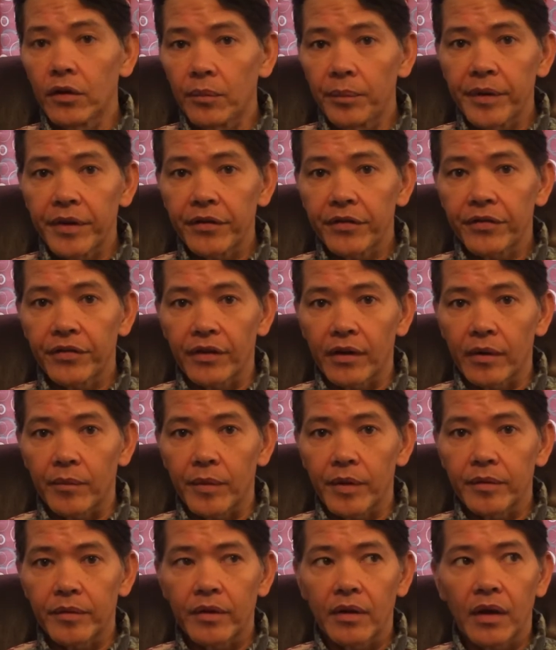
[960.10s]
bit of
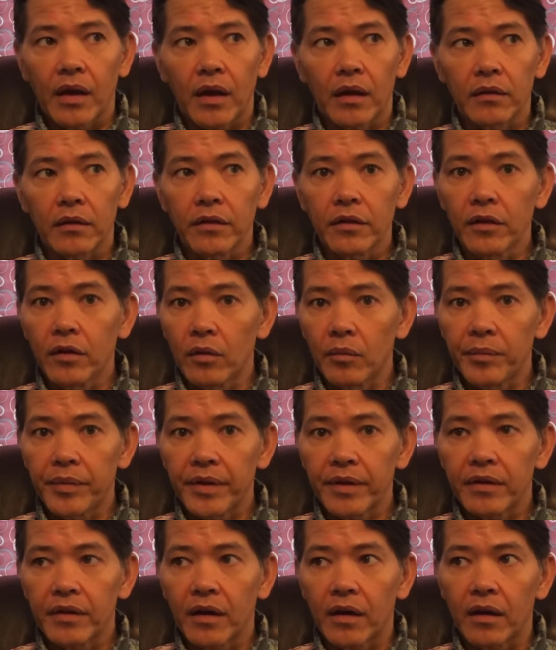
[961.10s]
cinnamon, a little
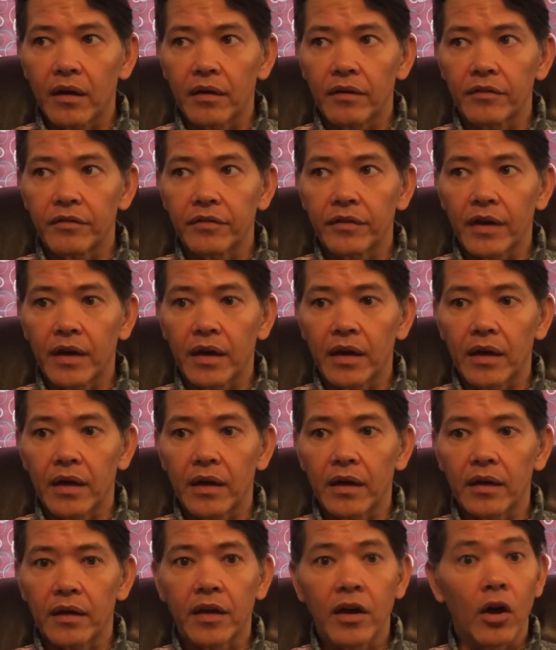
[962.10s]
bit of
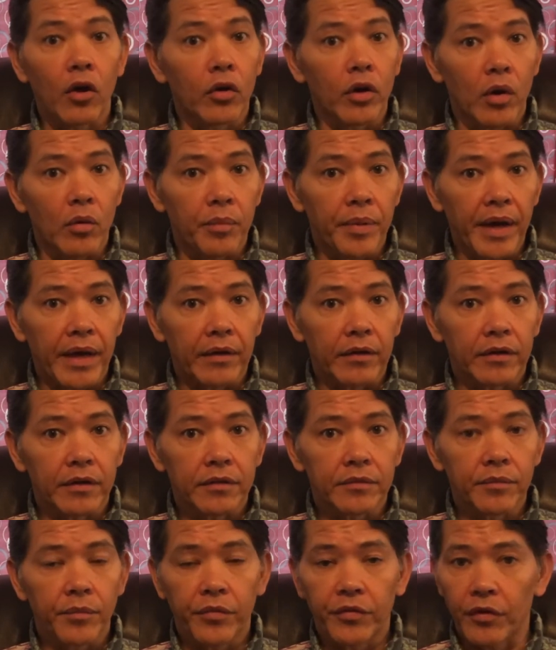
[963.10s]
cocoa powder.
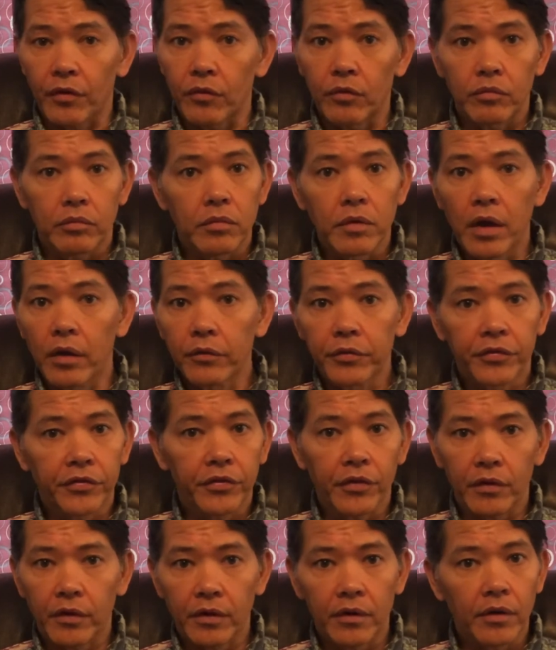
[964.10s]
So no
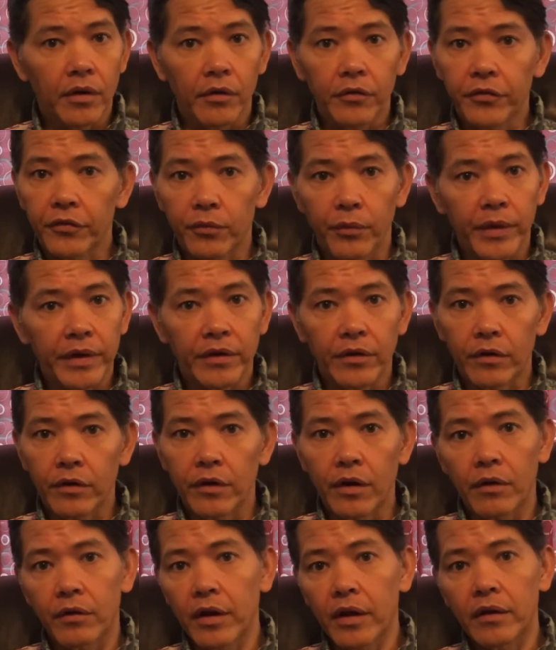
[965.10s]
sugar, no sweetener,
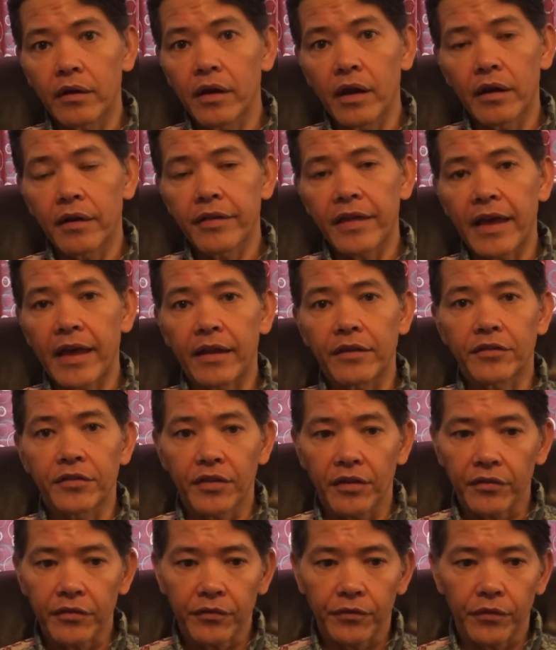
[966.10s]
none of that,
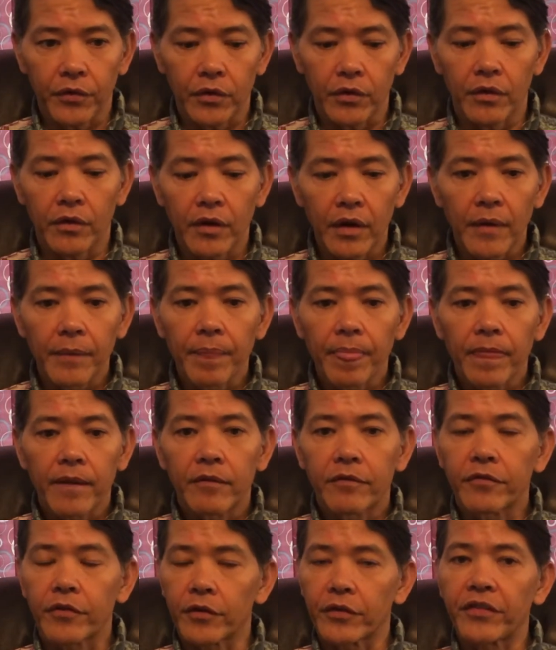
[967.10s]
just for
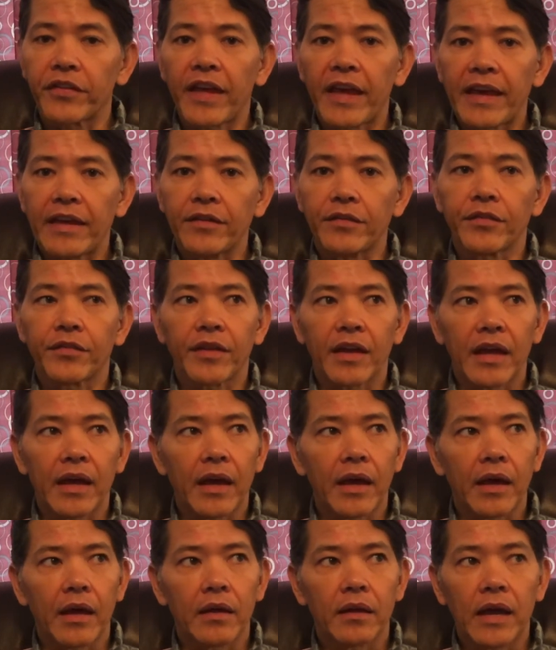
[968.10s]
taste.
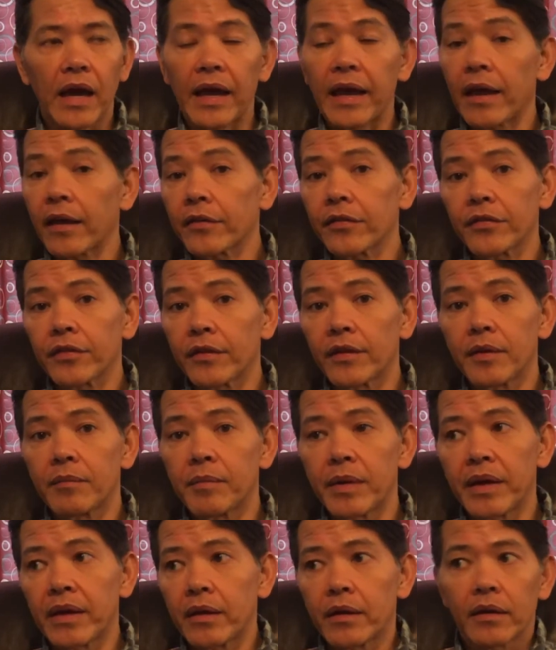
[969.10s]
And I actually,
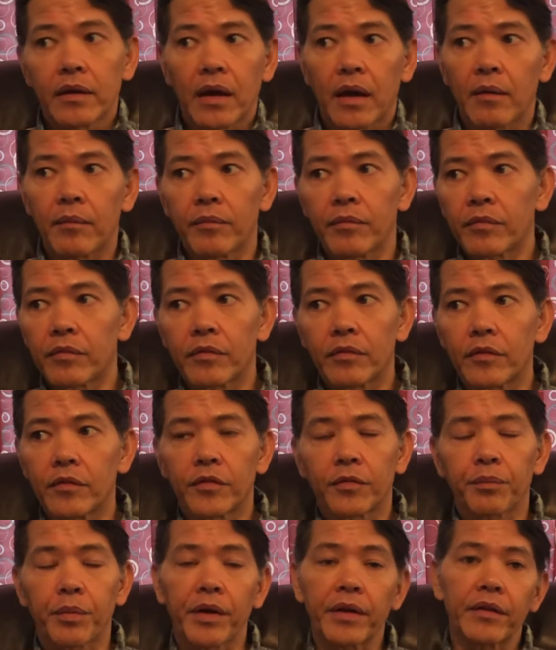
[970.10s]
I'm
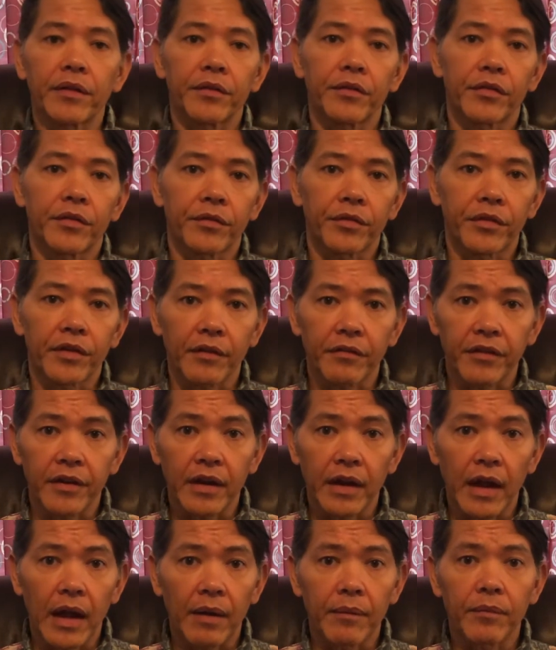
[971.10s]
sprinkling some stuff in it.
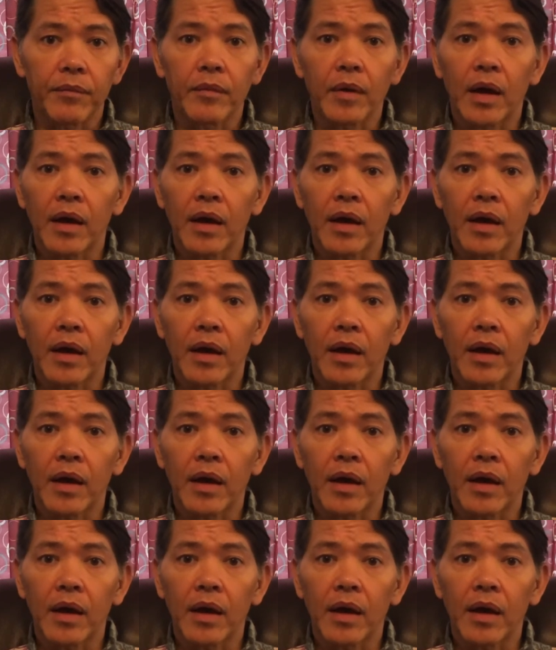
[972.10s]
I'm